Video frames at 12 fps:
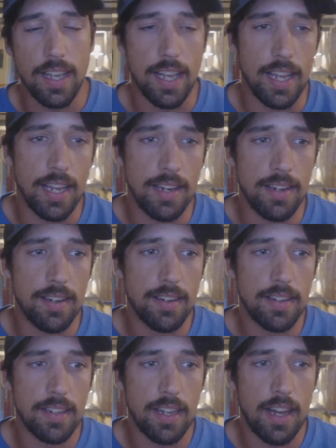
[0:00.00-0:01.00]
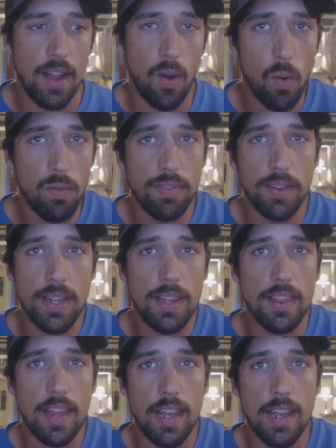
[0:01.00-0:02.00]
And I
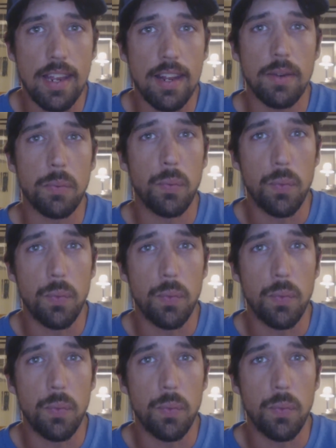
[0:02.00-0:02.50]
hopefully they